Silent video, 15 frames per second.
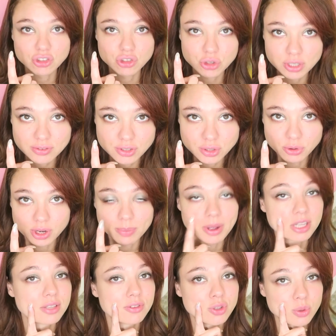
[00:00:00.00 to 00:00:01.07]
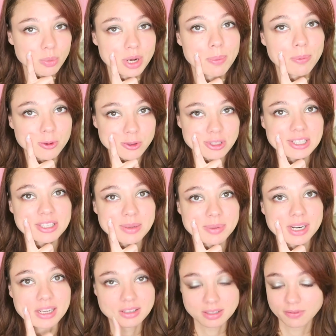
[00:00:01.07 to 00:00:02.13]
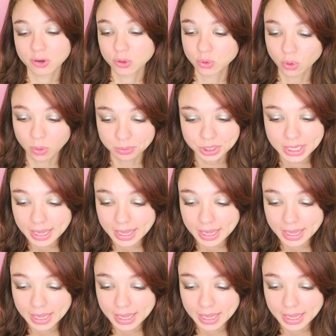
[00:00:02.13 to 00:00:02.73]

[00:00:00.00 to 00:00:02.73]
not done yet. You thought it's so simple to give birth?